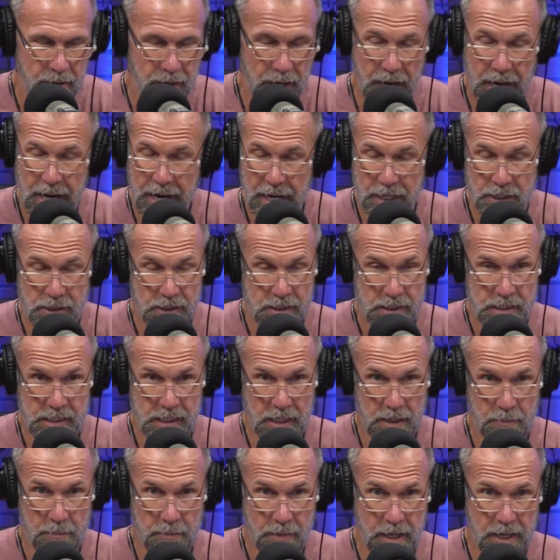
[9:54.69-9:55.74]
I actually
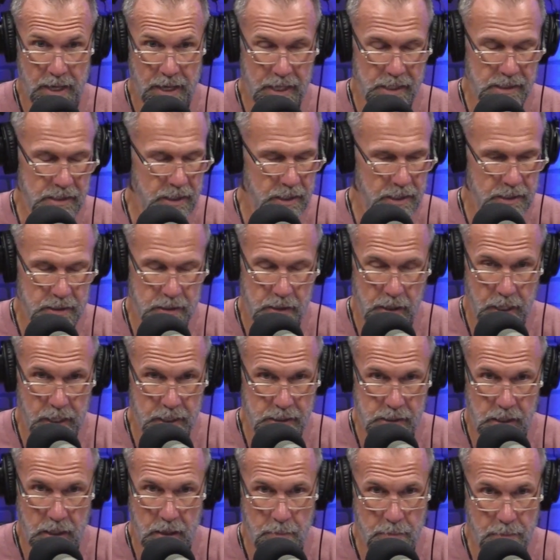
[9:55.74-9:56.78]
sit in meetings, and
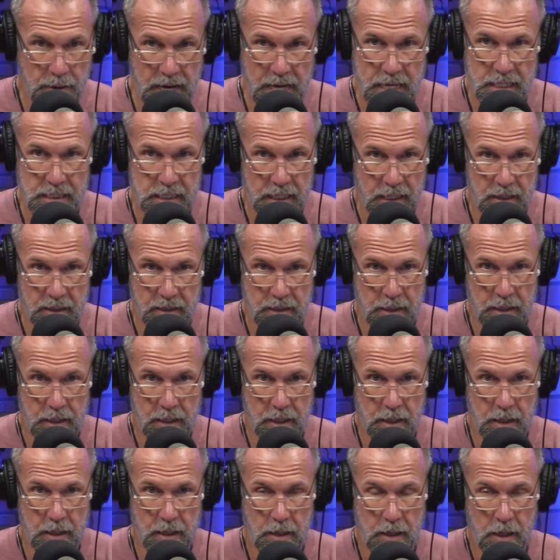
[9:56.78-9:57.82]
it's an amazing
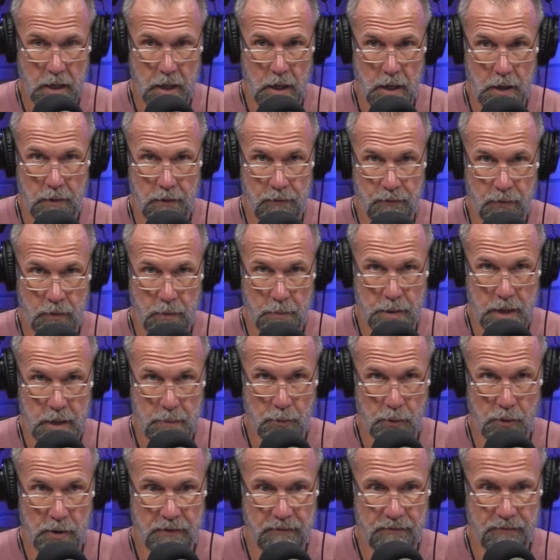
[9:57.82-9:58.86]
thing for
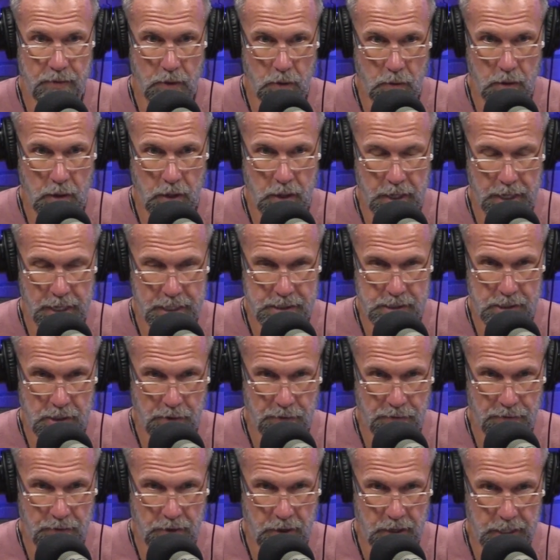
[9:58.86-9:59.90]
people to vocalize
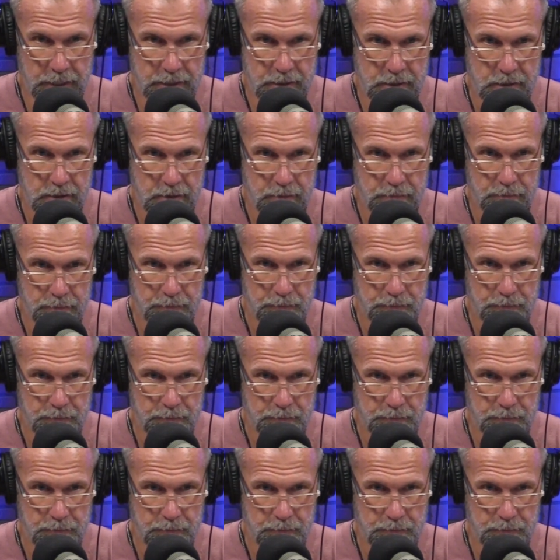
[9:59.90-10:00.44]
their thoughts.